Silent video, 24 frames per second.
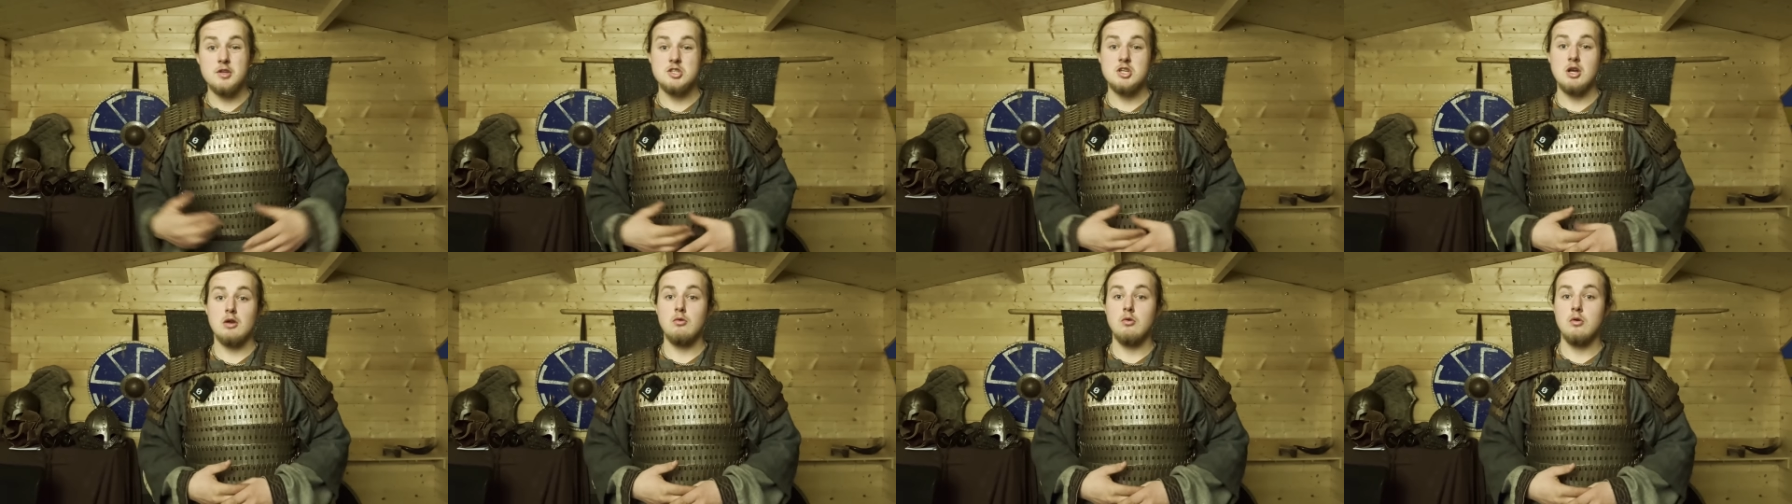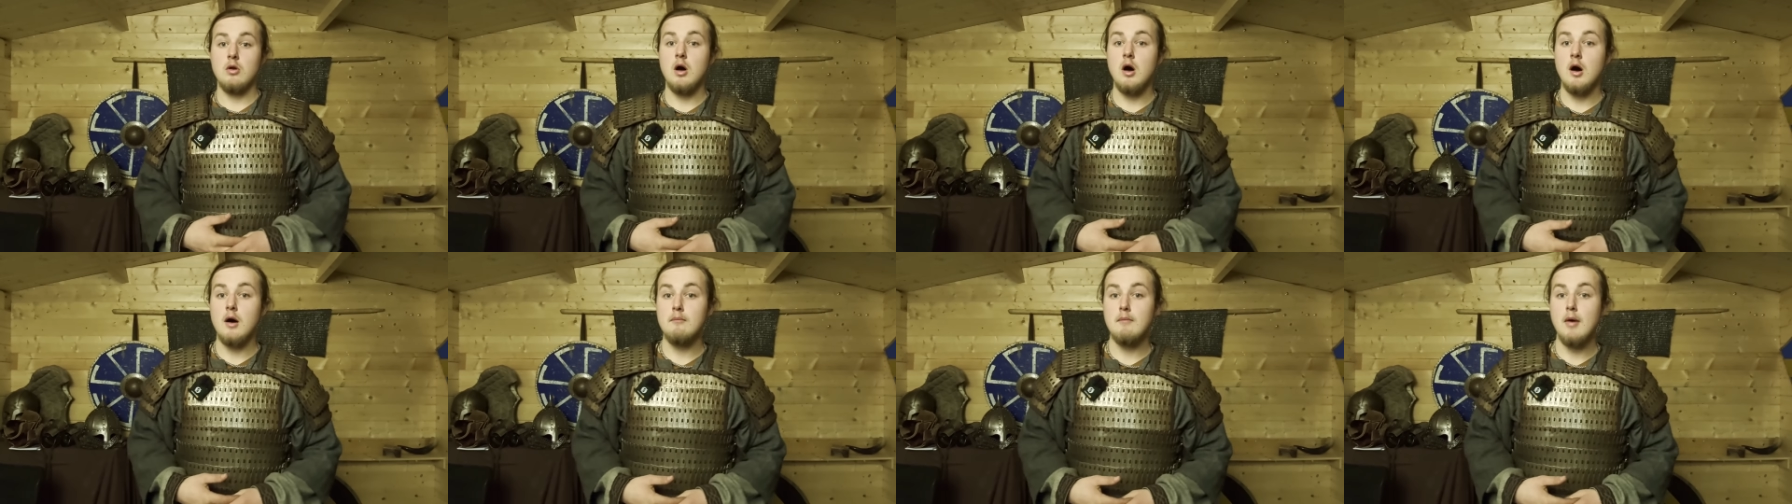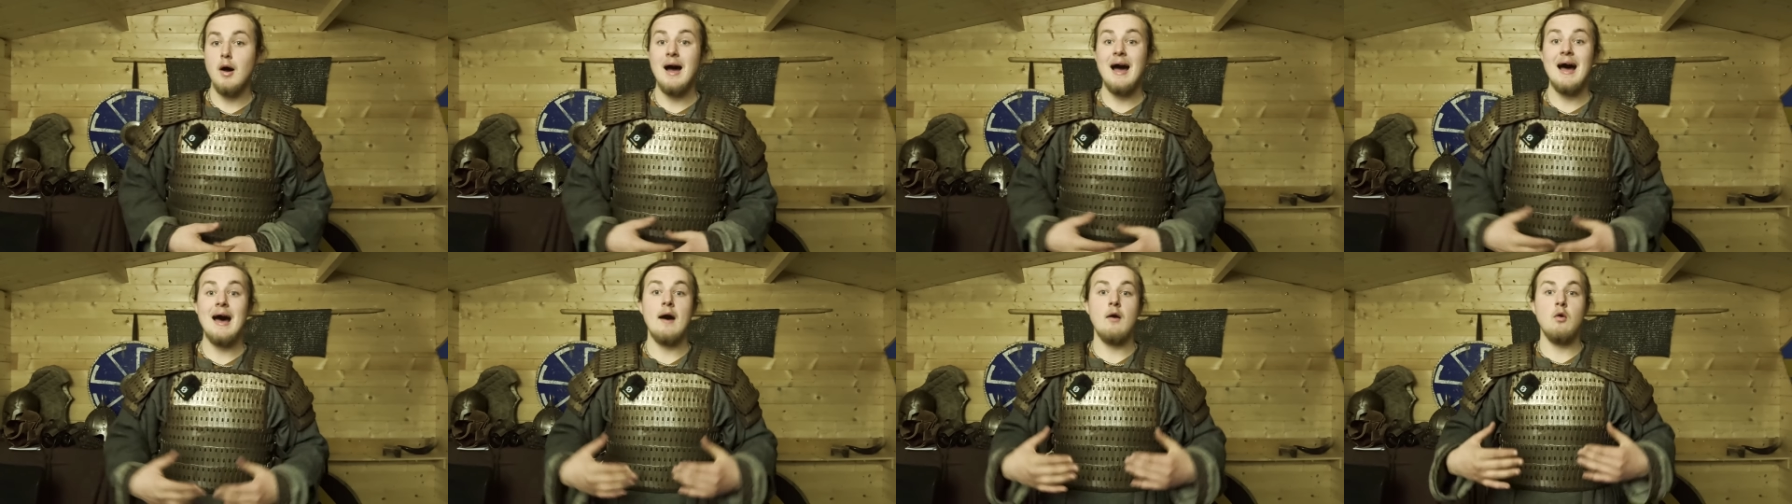the general
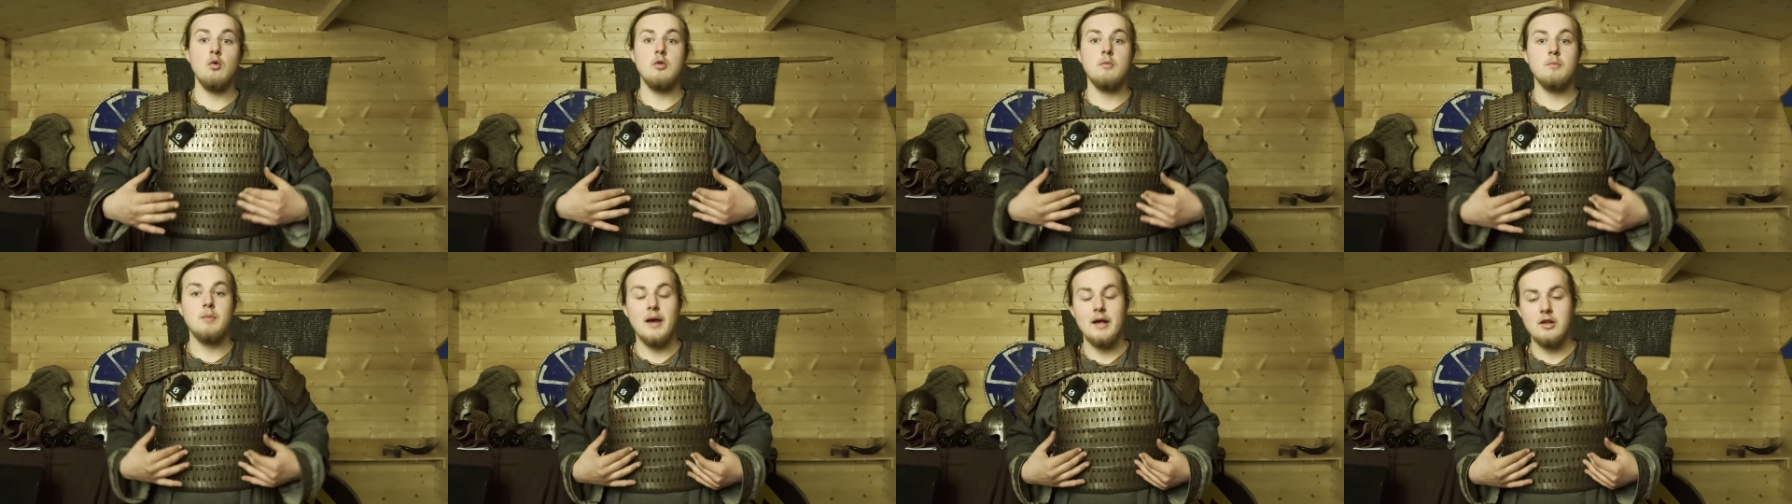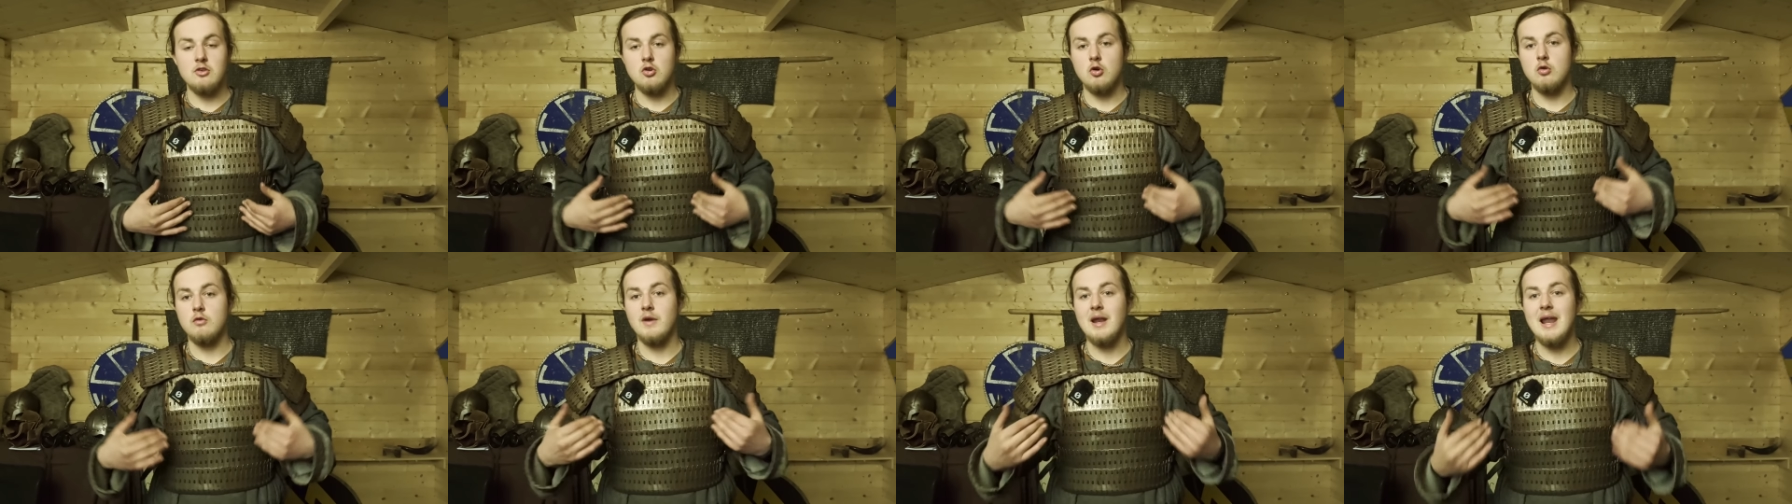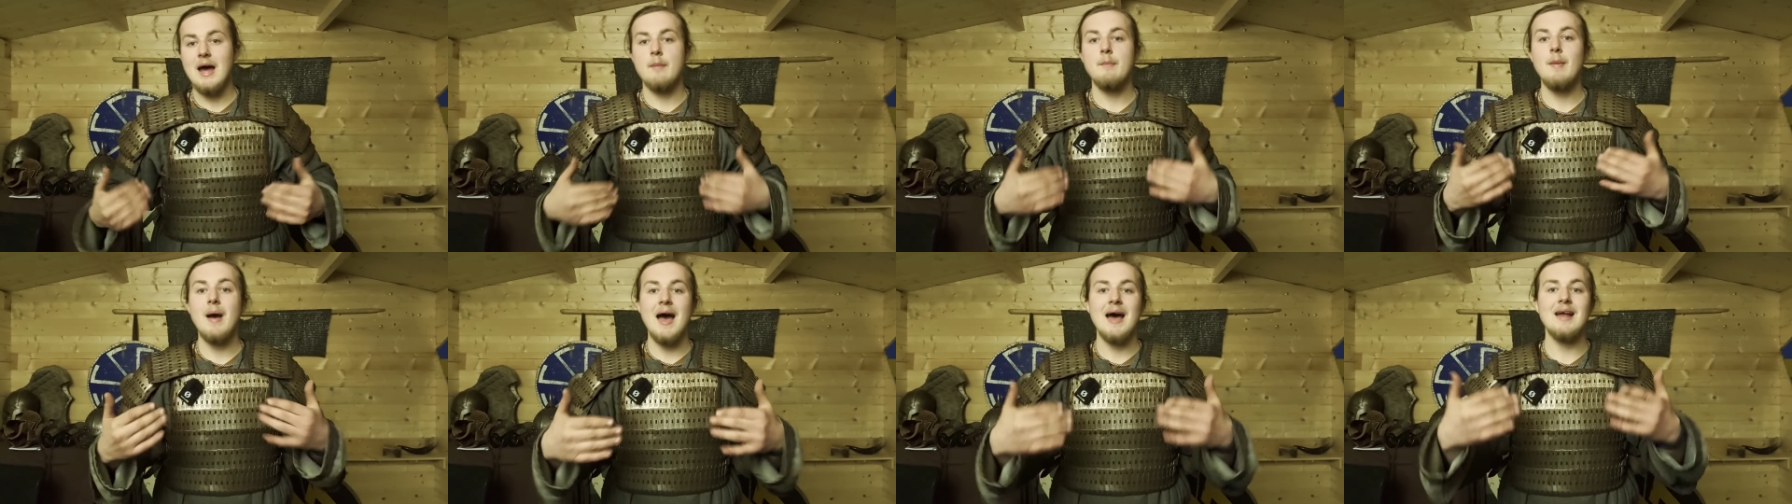armor, how the plates overlap,